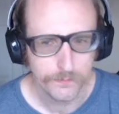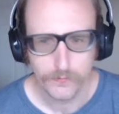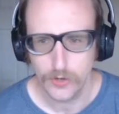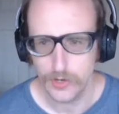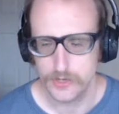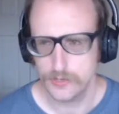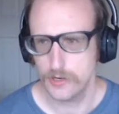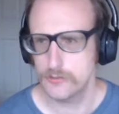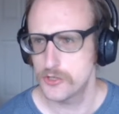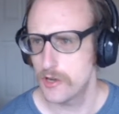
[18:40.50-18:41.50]
Okay, so
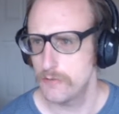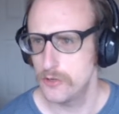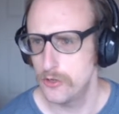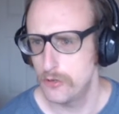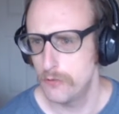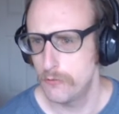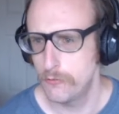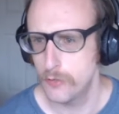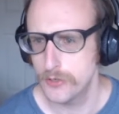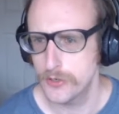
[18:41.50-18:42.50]
now we should have a new
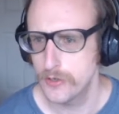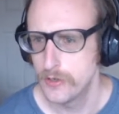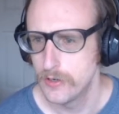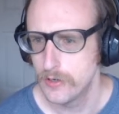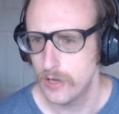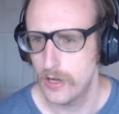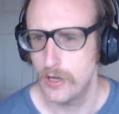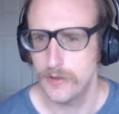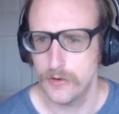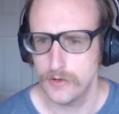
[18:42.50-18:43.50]
folder.
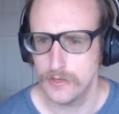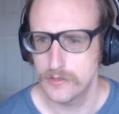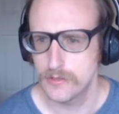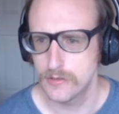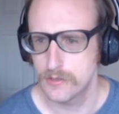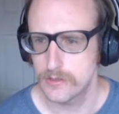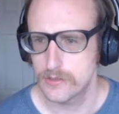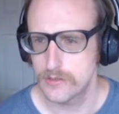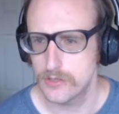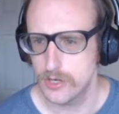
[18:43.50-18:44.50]
There it is. So
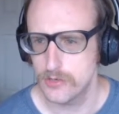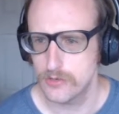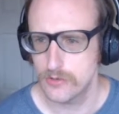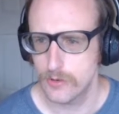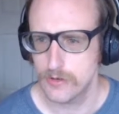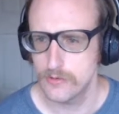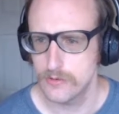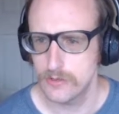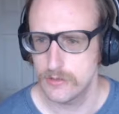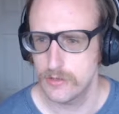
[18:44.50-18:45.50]
let's change
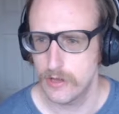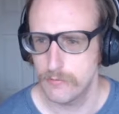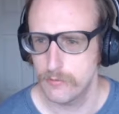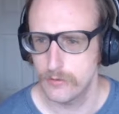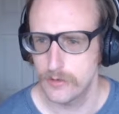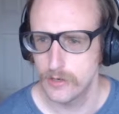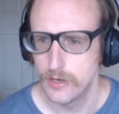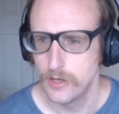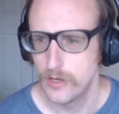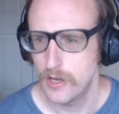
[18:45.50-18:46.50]
directories into that folder,
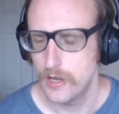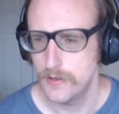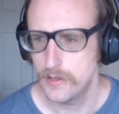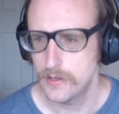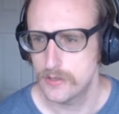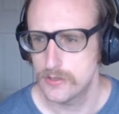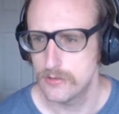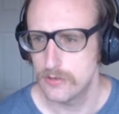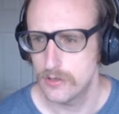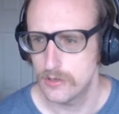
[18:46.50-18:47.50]
and then let's
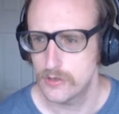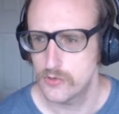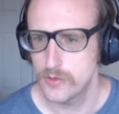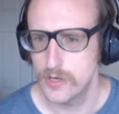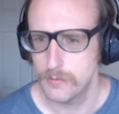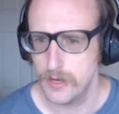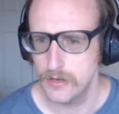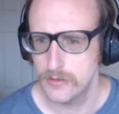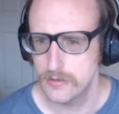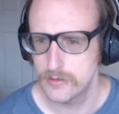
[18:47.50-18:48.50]
do the tree
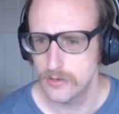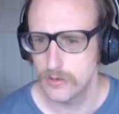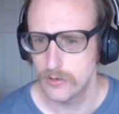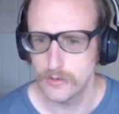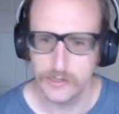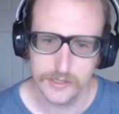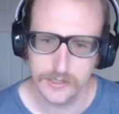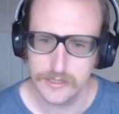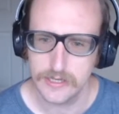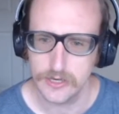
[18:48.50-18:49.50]
command. So
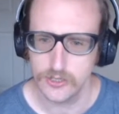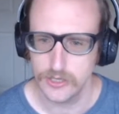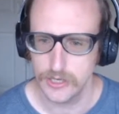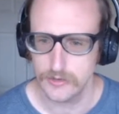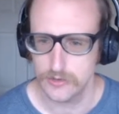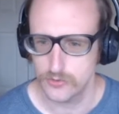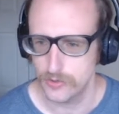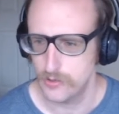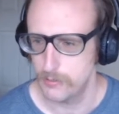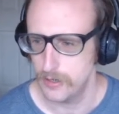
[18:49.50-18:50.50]
let's actually get the
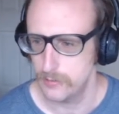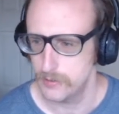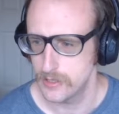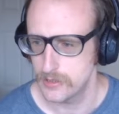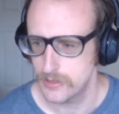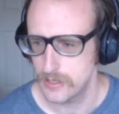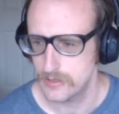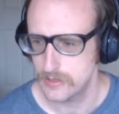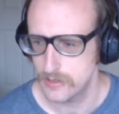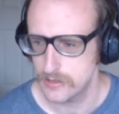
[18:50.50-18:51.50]
tree command because
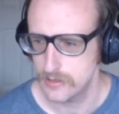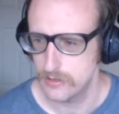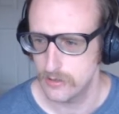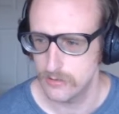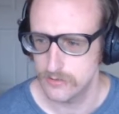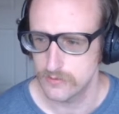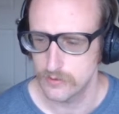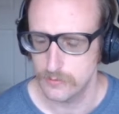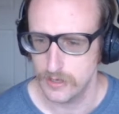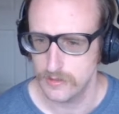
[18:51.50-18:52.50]
that's a useful
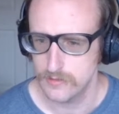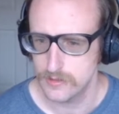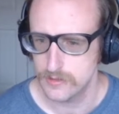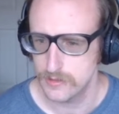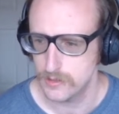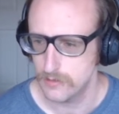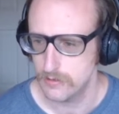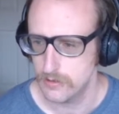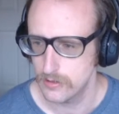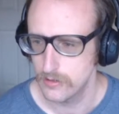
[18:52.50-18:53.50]
command to seeing
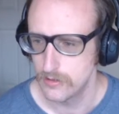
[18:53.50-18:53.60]
everything.